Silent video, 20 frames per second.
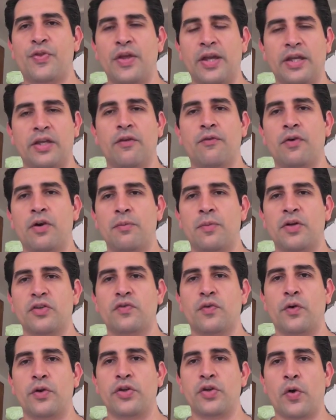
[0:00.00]
Thank you very
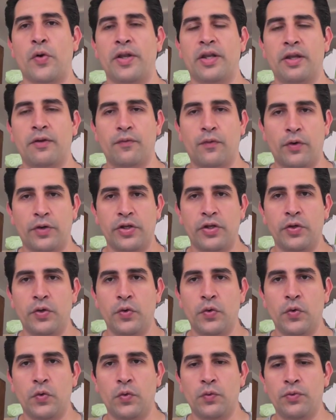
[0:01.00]
much for joining. For
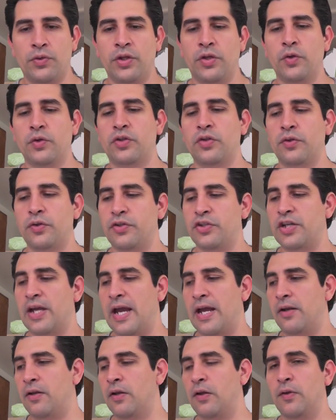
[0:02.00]
you new to the
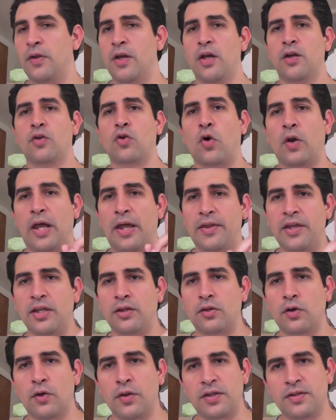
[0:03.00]
channel,
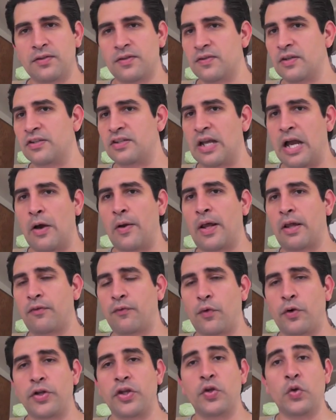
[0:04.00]
Coladito, this is a shout
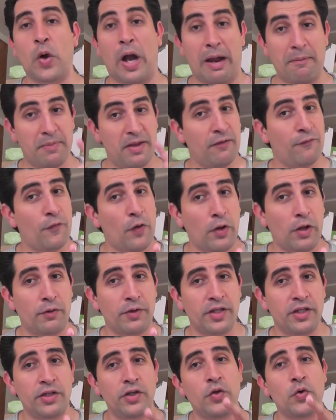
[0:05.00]
out for you. I've been
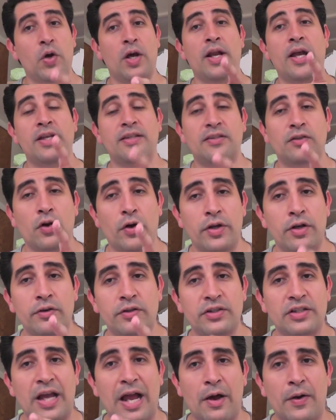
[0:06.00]
following you and I saw your
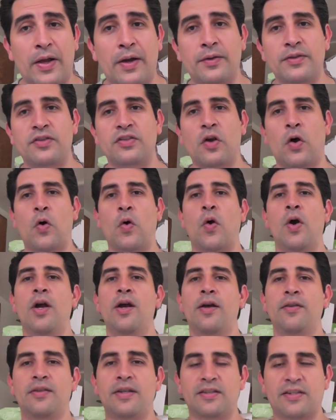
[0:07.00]
shout out, so
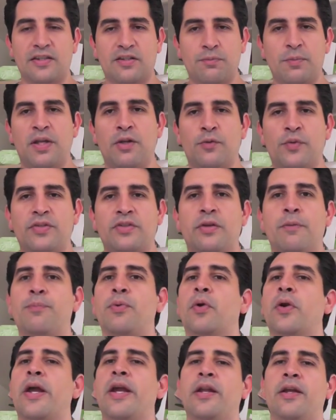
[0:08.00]
this is me
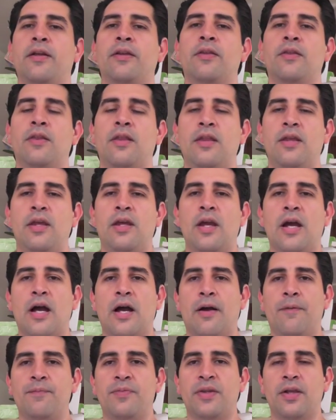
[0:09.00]
reciprocating
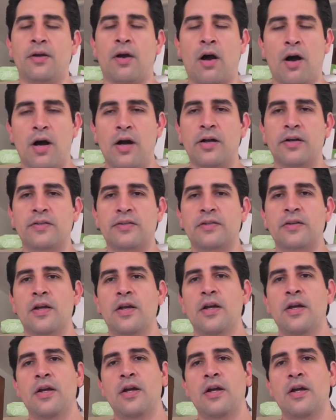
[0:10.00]
the hugs.